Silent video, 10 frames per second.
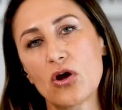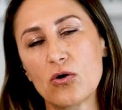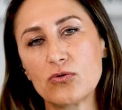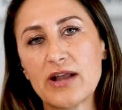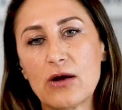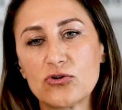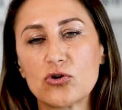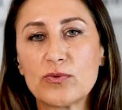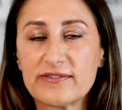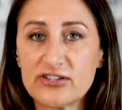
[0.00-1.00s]
no, now
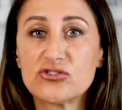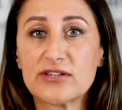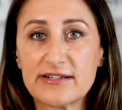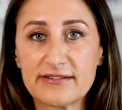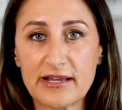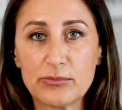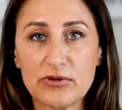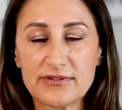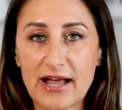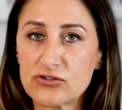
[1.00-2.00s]
you're residually
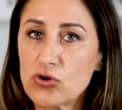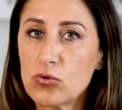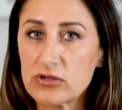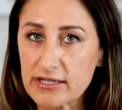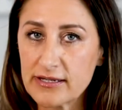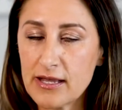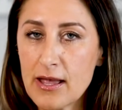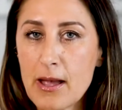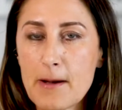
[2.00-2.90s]
disabled, not totally,